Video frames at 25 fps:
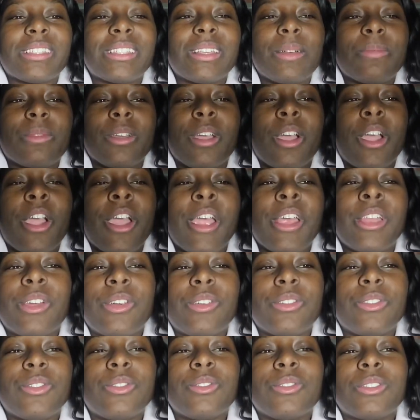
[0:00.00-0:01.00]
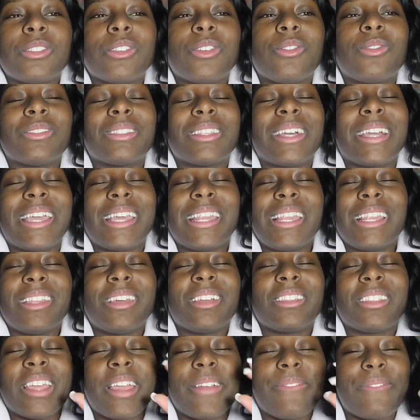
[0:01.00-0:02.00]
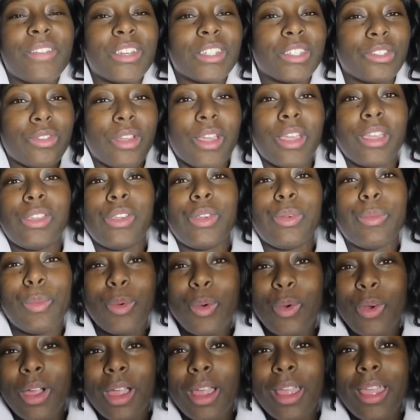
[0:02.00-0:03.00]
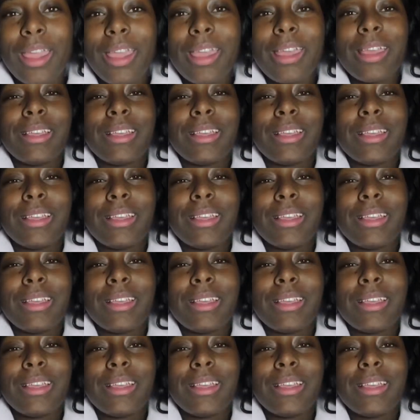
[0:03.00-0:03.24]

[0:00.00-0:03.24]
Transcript: something hurting on you, so it's like any little thing frustrating you more.